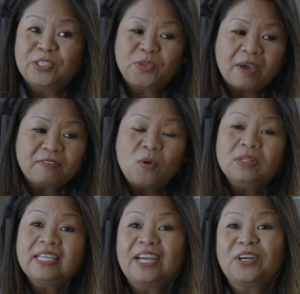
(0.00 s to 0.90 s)
So you have a
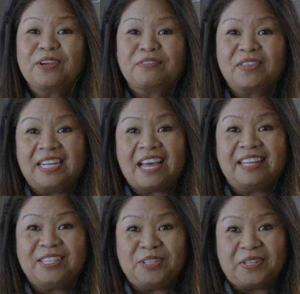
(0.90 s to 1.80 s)
holding area for the
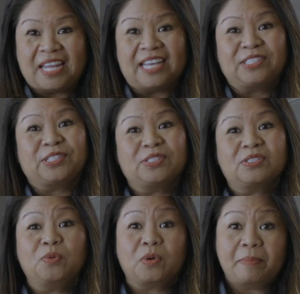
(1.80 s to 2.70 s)
non-union
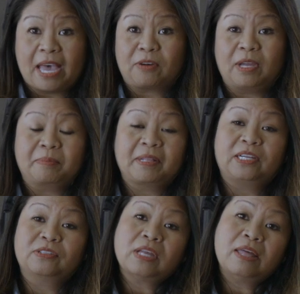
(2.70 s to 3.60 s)
actors who are background
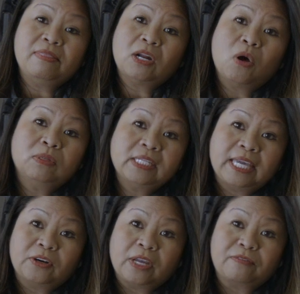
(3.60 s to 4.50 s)
players, and then a
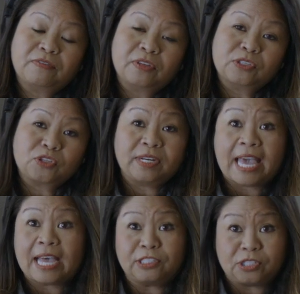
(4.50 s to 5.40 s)
holding area for the Screen
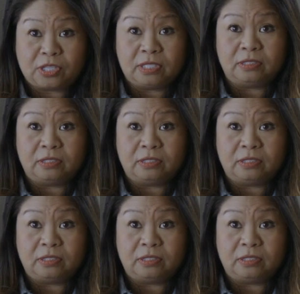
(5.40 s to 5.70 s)
Actors